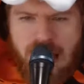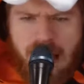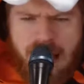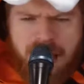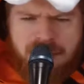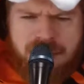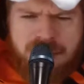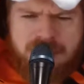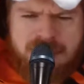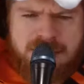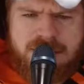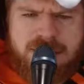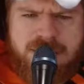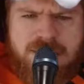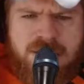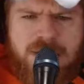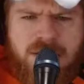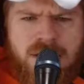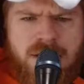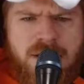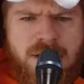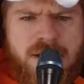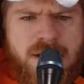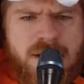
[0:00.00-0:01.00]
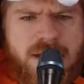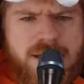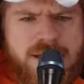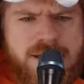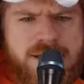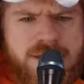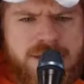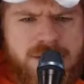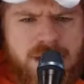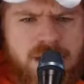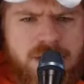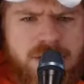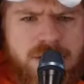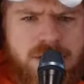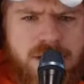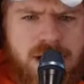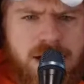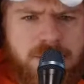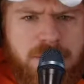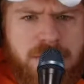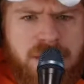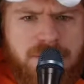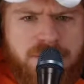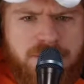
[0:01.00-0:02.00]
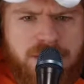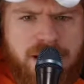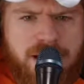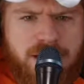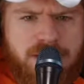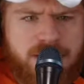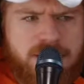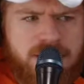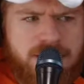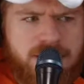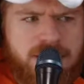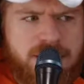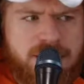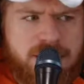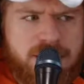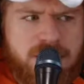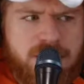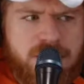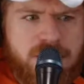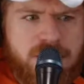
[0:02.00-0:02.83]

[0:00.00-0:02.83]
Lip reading: And this is underlined by the fact that,